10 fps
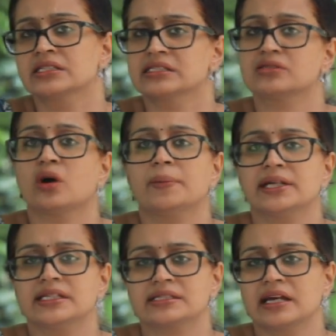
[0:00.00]

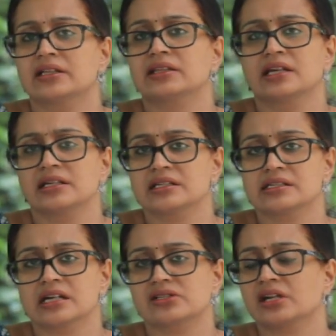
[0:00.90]
nobody is there, the
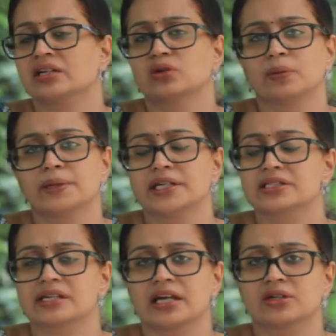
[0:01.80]
theatres are shut, nobody
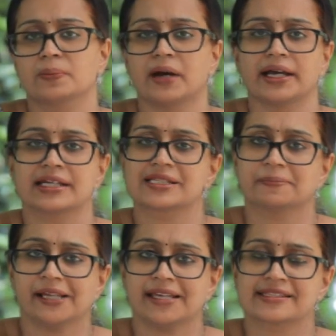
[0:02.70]
is there to buy his
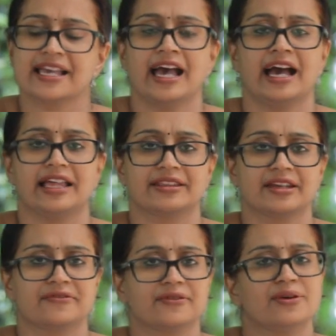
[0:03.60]
plays, and
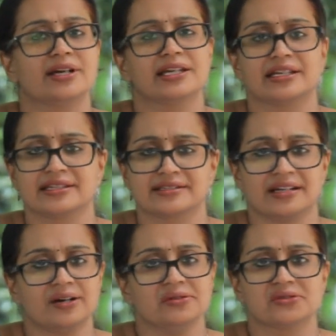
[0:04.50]
therefore he is
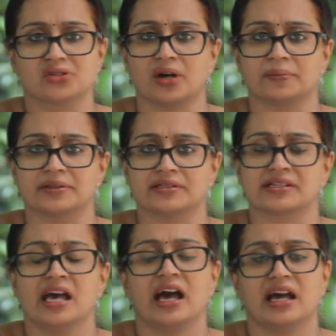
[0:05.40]
now
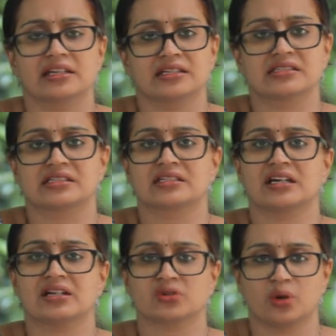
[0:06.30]
jobless, and he is
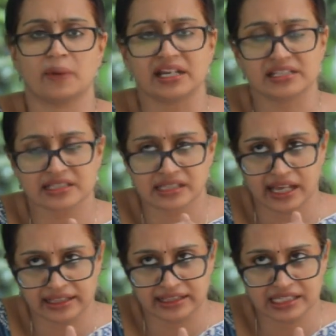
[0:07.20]
sitting at home. It is
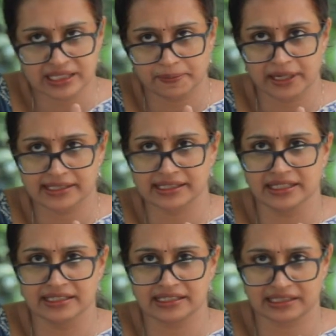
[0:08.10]
at this
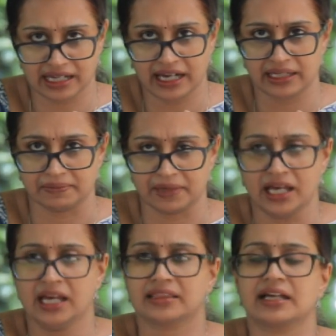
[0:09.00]
present time
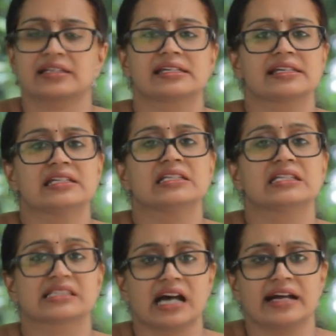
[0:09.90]
that he
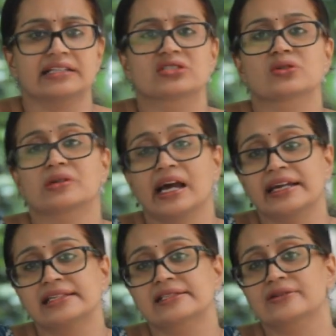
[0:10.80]
decides to
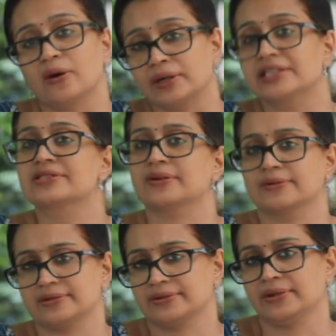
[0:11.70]
write sonnets
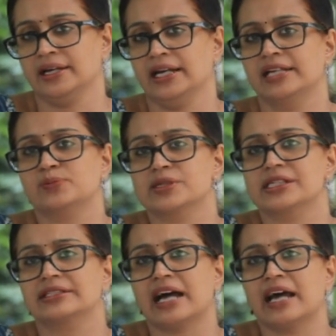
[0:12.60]
also. It was
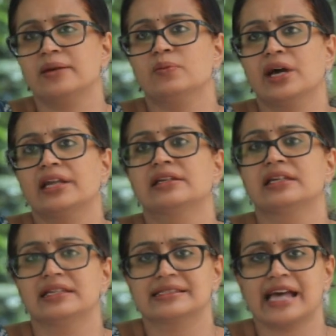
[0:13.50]
a time when
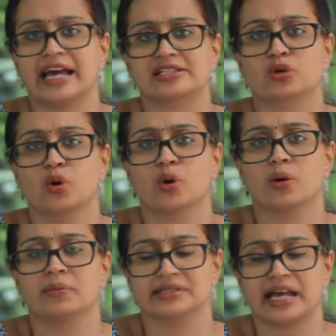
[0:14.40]
he sat
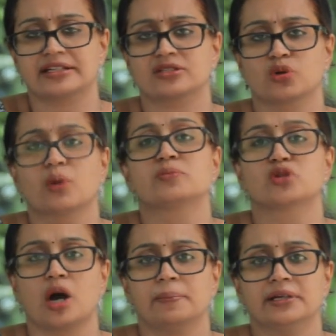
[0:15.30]
at home
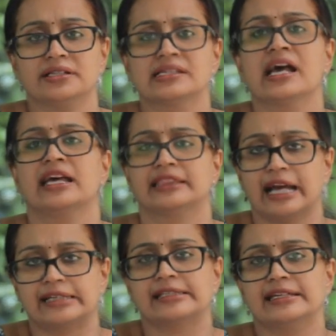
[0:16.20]
jobless,
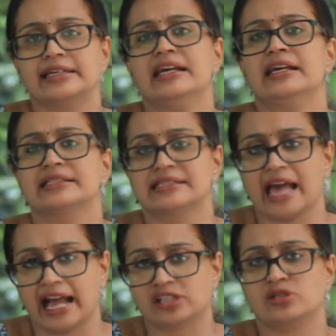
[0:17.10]
that he
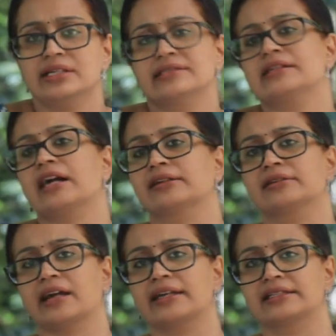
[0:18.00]
actually
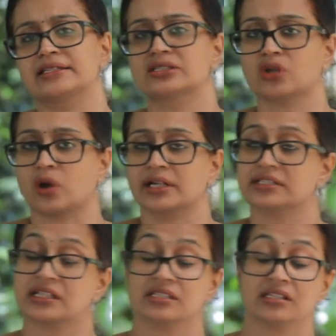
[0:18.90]
started writing
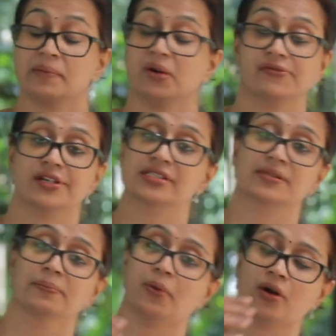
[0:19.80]
sonnets, and some of his
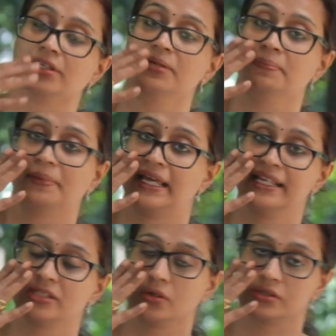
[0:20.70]
important
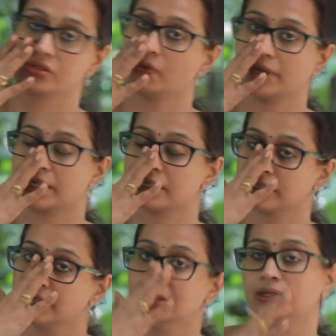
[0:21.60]
plays also were
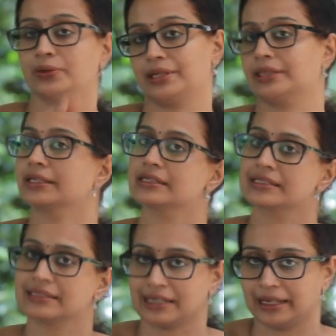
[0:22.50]
written during
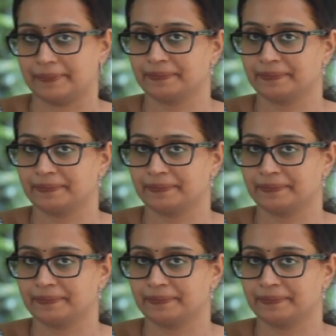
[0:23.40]
this time.